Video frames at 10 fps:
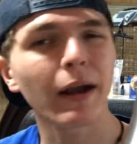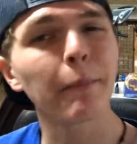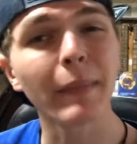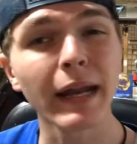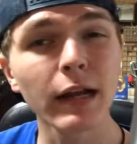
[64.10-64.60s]
a
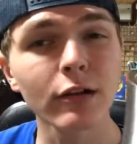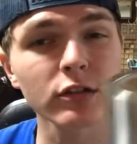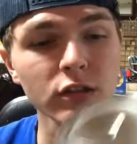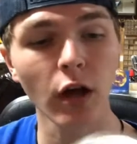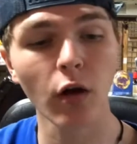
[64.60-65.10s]
minute or
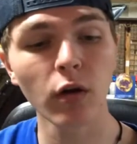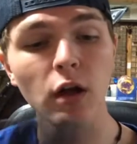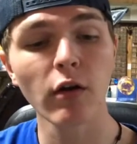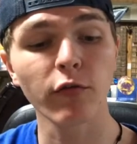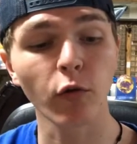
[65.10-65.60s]
so
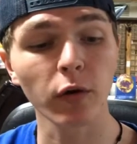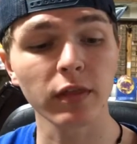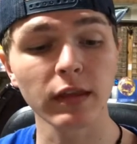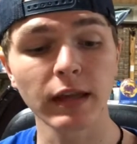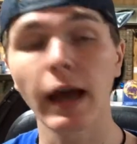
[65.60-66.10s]
for
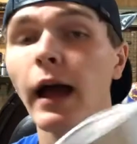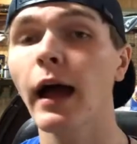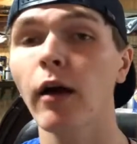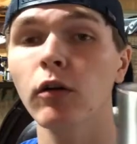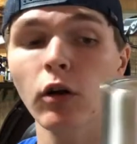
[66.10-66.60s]
the
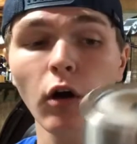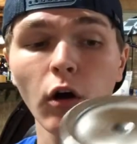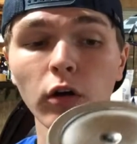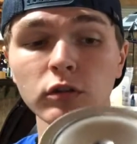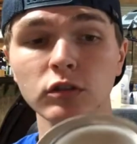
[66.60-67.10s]

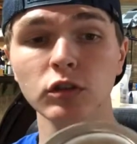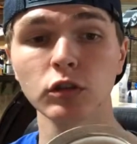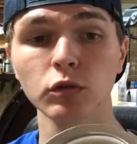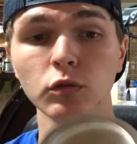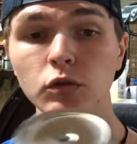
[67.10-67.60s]
alcohol
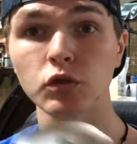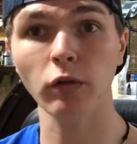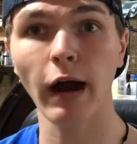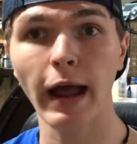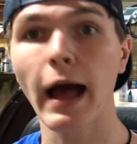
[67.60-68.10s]
to
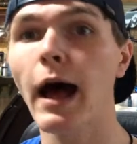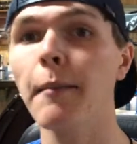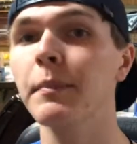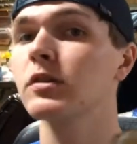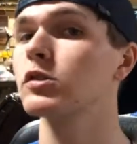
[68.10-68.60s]
dry
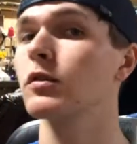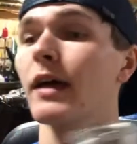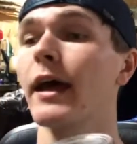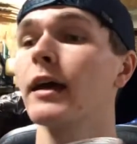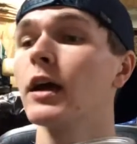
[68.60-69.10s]
up so
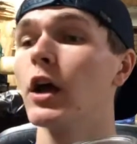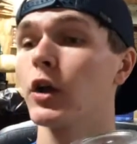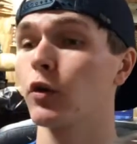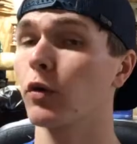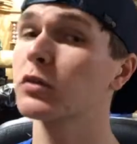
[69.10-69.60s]
that
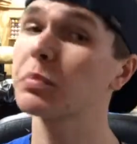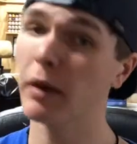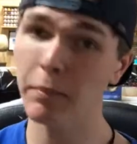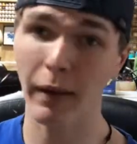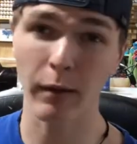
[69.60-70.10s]
your
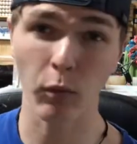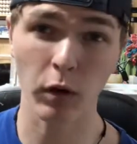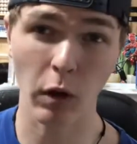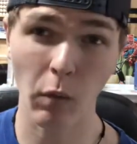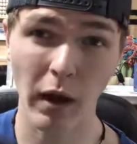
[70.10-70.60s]
spray paint will
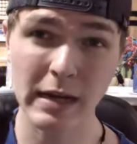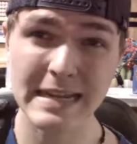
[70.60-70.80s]
go on